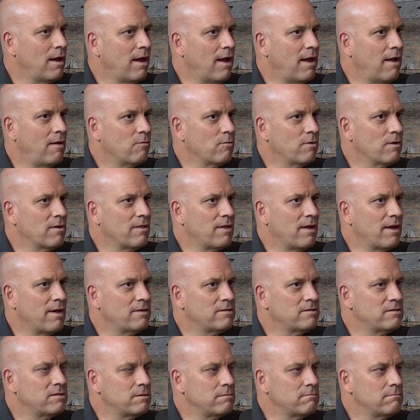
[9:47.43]
and
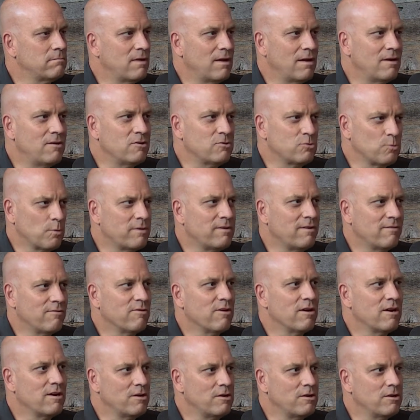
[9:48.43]
realized that I just wasn't a
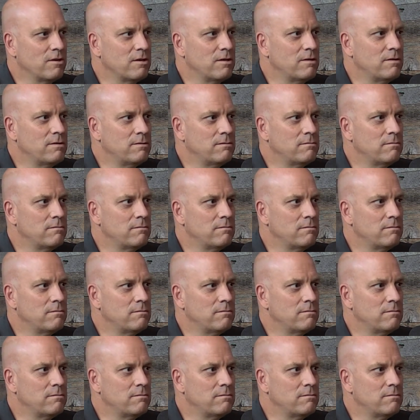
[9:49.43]
very good